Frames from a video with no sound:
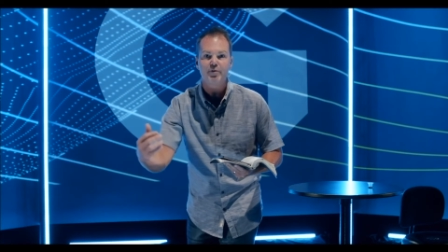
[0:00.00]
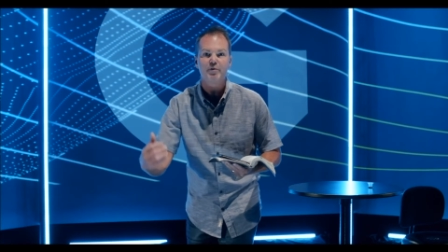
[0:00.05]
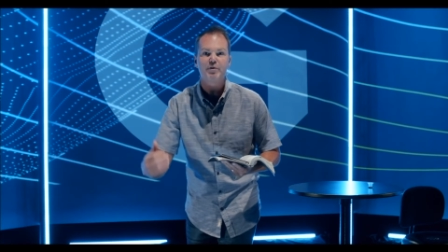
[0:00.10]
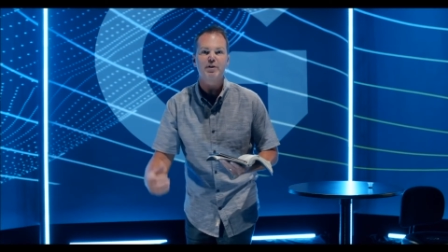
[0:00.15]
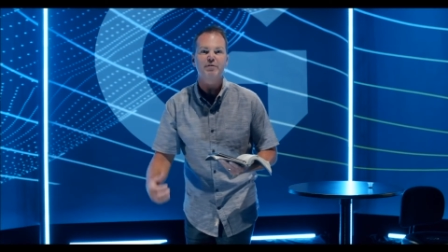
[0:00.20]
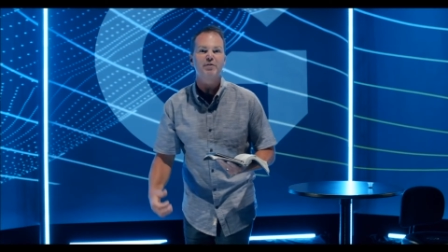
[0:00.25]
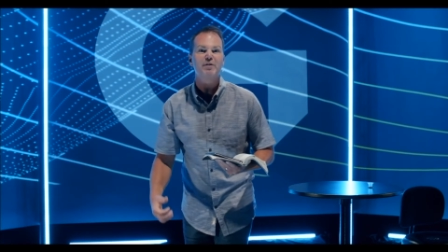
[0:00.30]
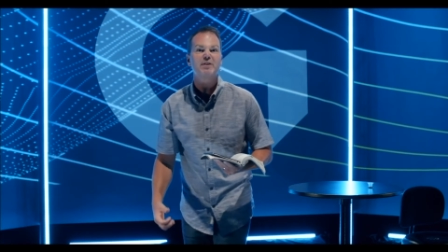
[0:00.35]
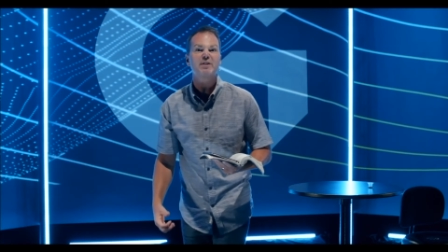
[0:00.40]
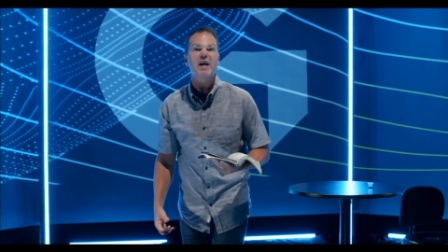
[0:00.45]

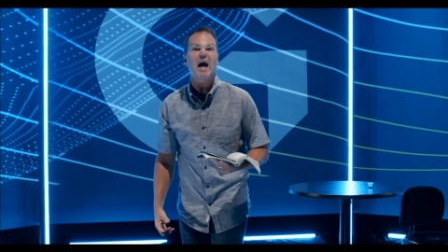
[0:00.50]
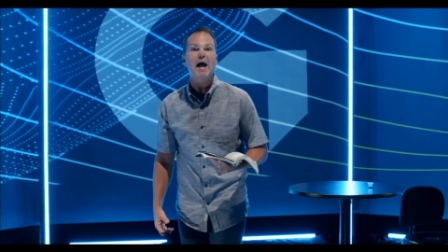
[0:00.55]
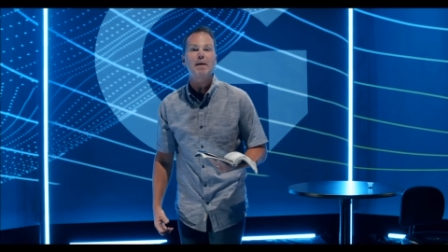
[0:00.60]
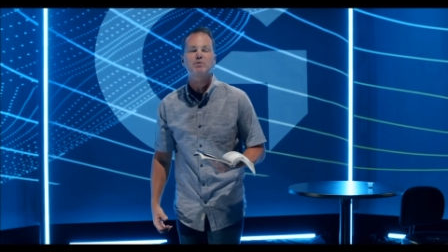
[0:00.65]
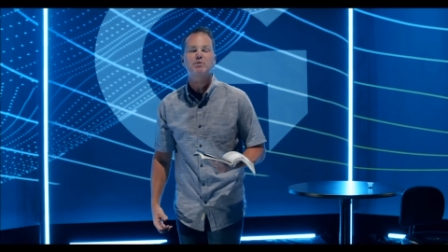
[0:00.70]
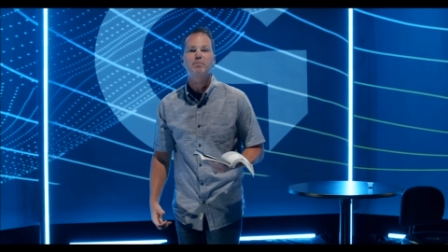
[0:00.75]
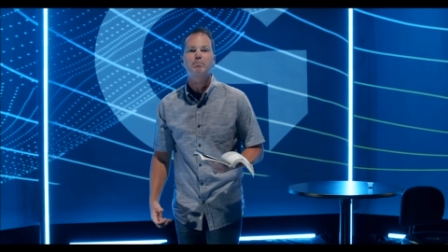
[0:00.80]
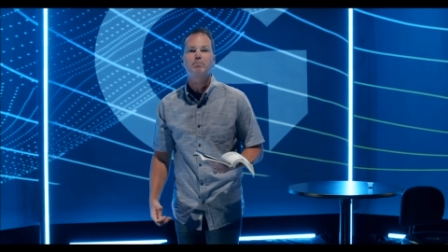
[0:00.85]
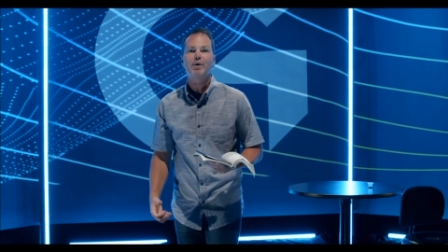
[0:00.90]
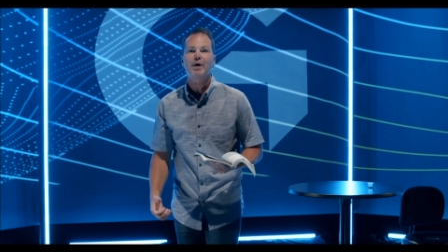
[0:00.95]
different types
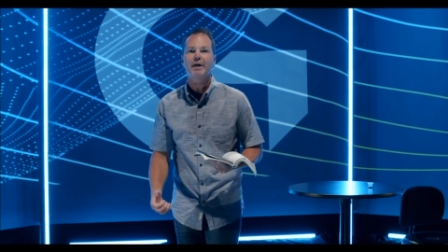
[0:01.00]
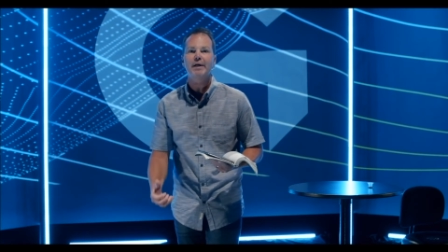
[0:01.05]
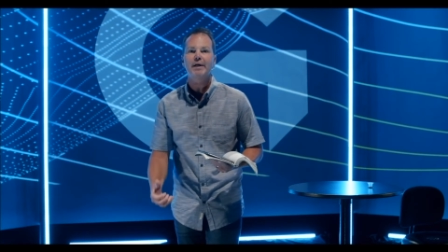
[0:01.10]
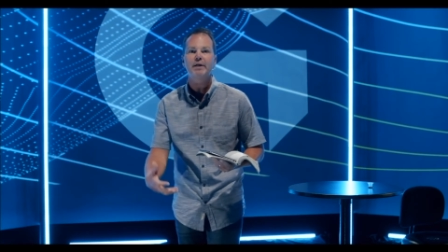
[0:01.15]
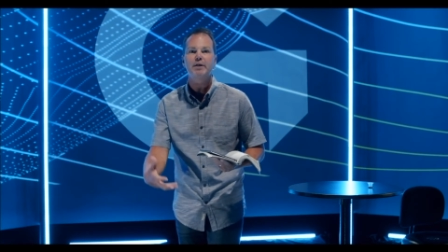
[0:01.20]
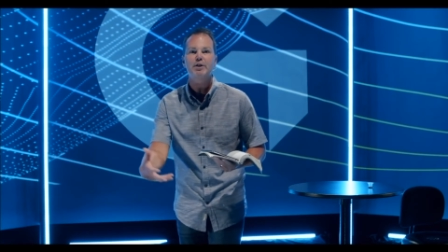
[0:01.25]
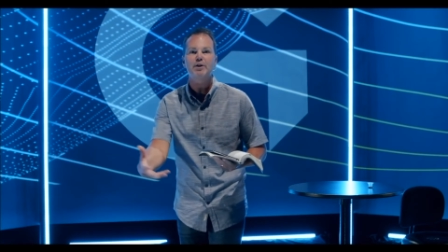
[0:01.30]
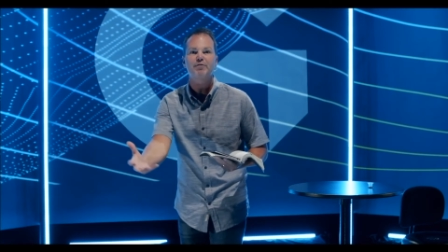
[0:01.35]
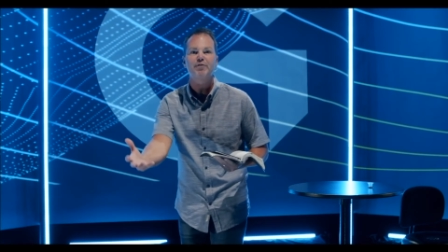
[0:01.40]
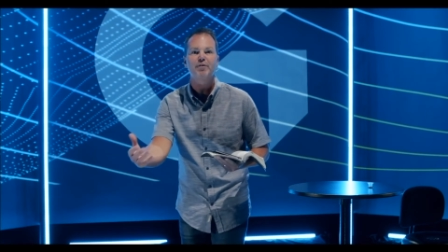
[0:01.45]
of money and
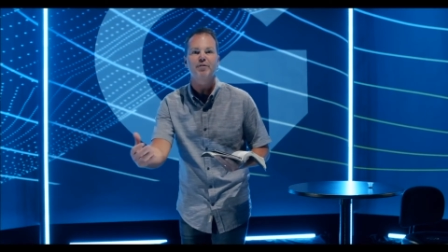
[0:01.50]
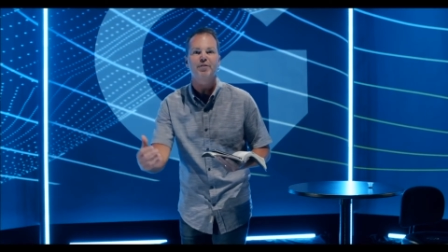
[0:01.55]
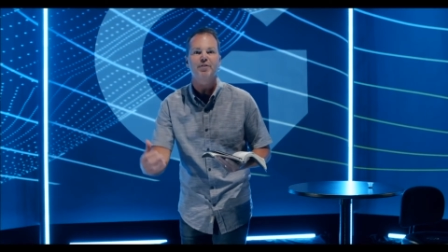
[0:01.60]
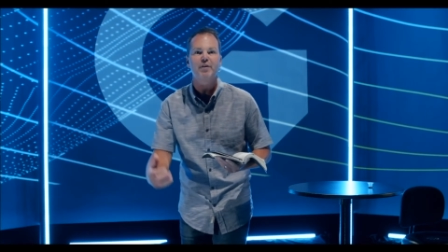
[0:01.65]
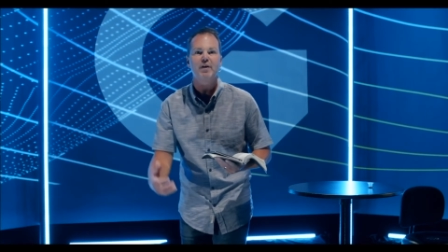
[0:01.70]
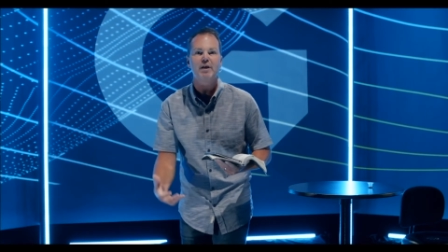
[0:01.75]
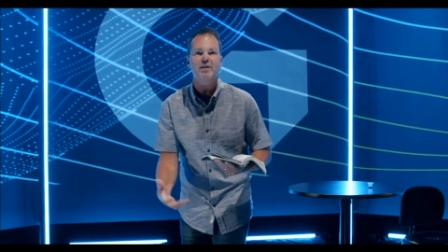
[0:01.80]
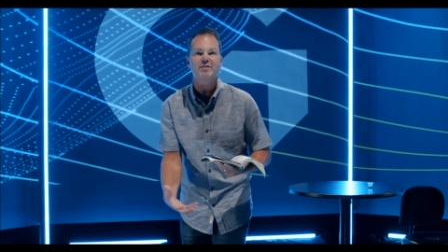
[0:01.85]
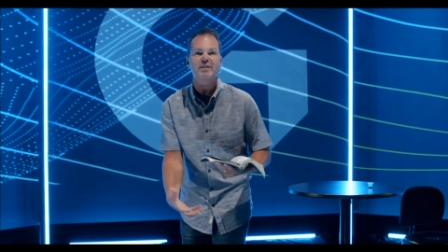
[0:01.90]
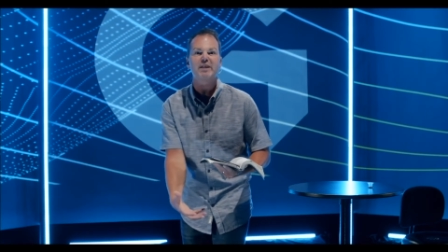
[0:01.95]
different things.